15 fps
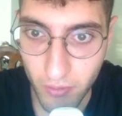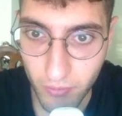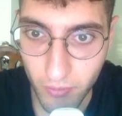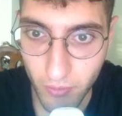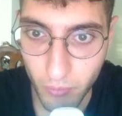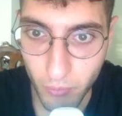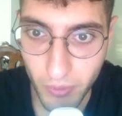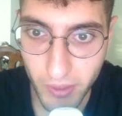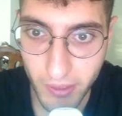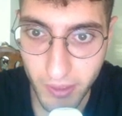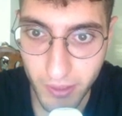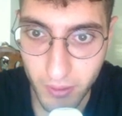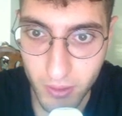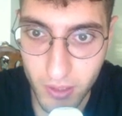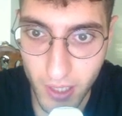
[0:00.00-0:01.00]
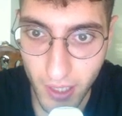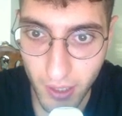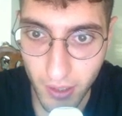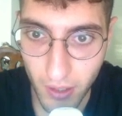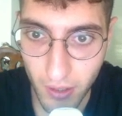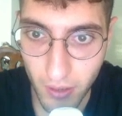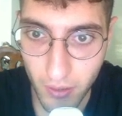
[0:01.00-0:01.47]
We need to check
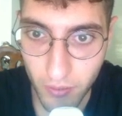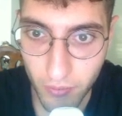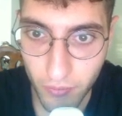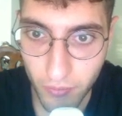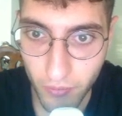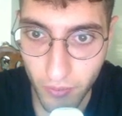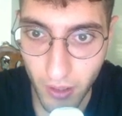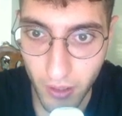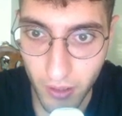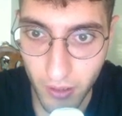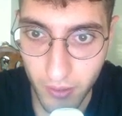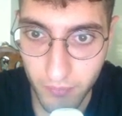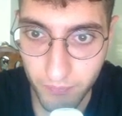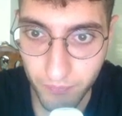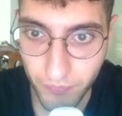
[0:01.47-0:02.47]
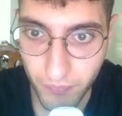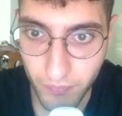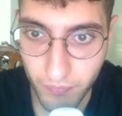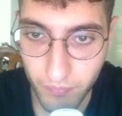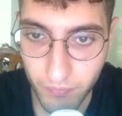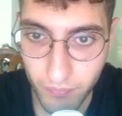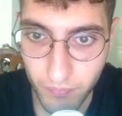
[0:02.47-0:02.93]
if
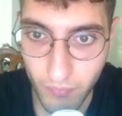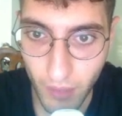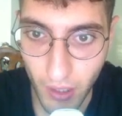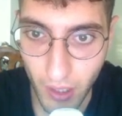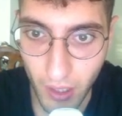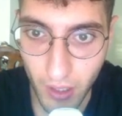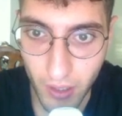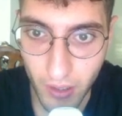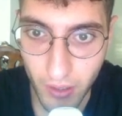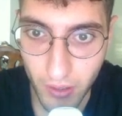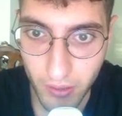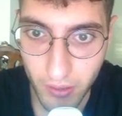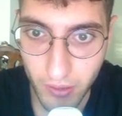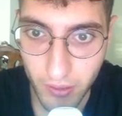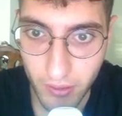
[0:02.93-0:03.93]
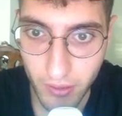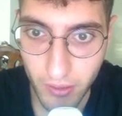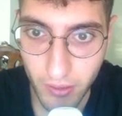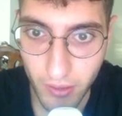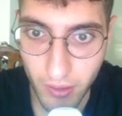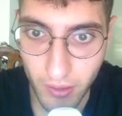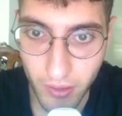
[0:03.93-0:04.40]
our
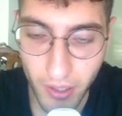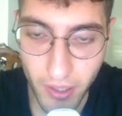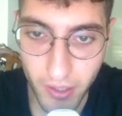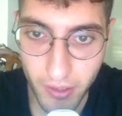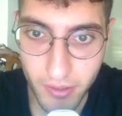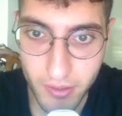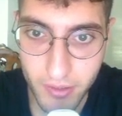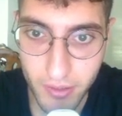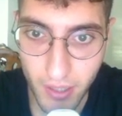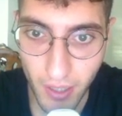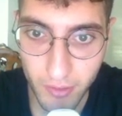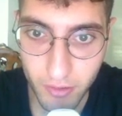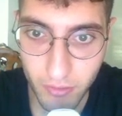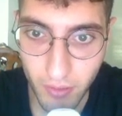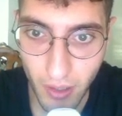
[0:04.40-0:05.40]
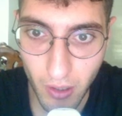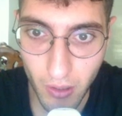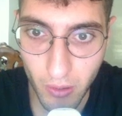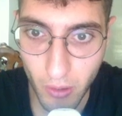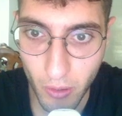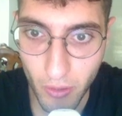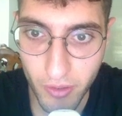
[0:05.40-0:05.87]
array is out of
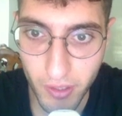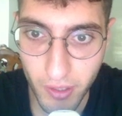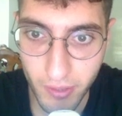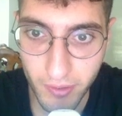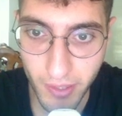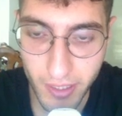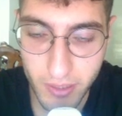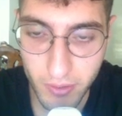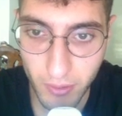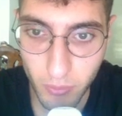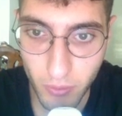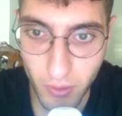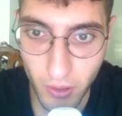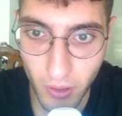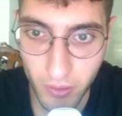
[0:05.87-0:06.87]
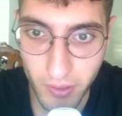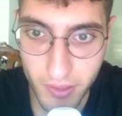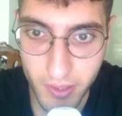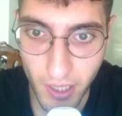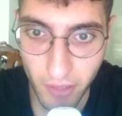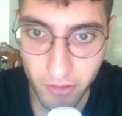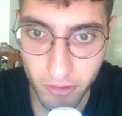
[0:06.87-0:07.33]
or the index that we're on is
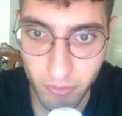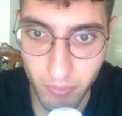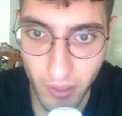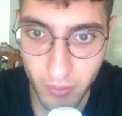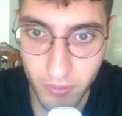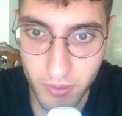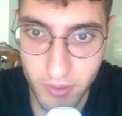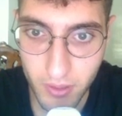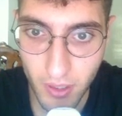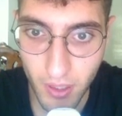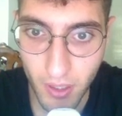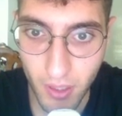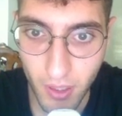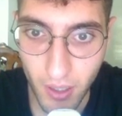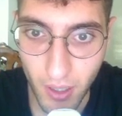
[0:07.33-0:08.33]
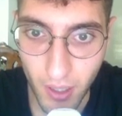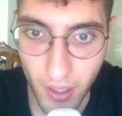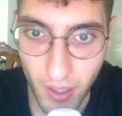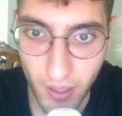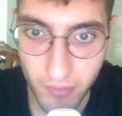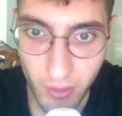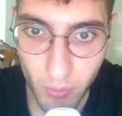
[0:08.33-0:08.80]
out of bounds,
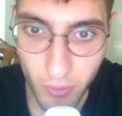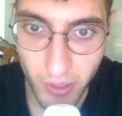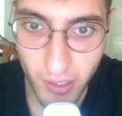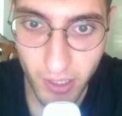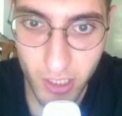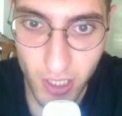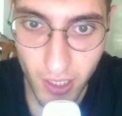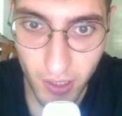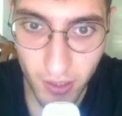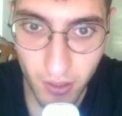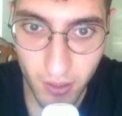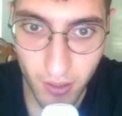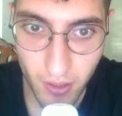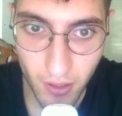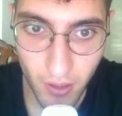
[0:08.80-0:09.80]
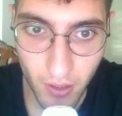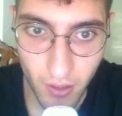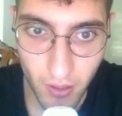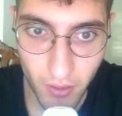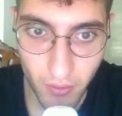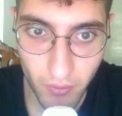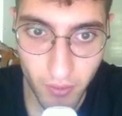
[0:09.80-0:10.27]
and then we're going to check,
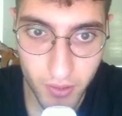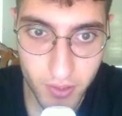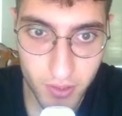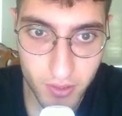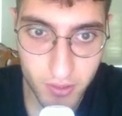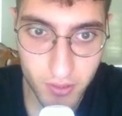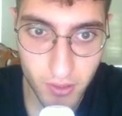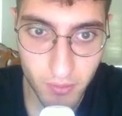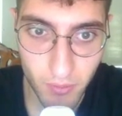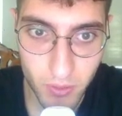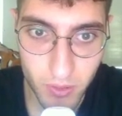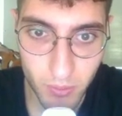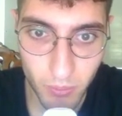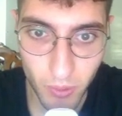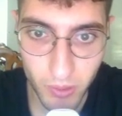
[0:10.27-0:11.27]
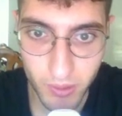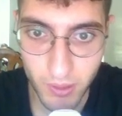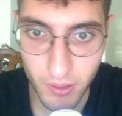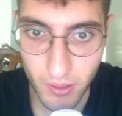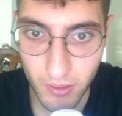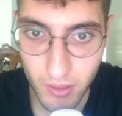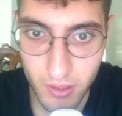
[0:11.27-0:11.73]
this is the most important
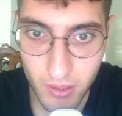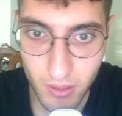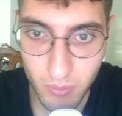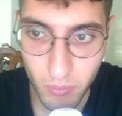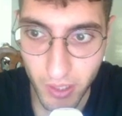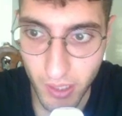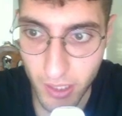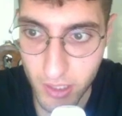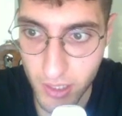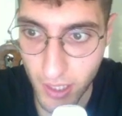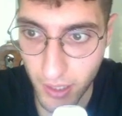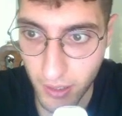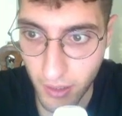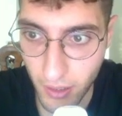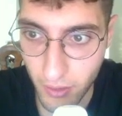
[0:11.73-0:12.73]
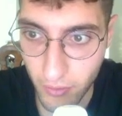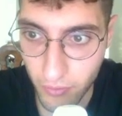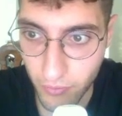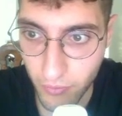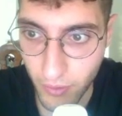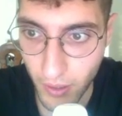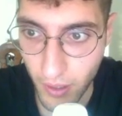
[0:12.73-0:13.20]
condition, we're going to check if
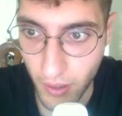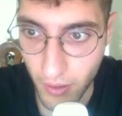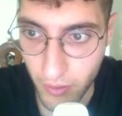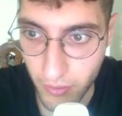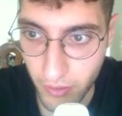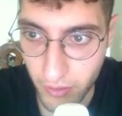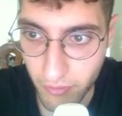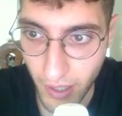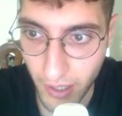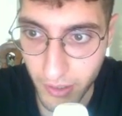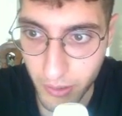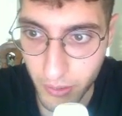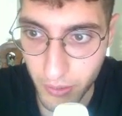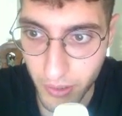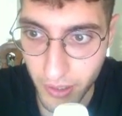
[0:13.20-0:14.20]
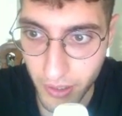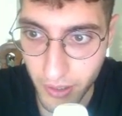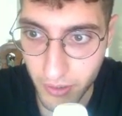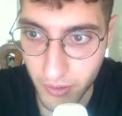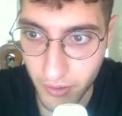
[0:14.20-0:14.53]
the value here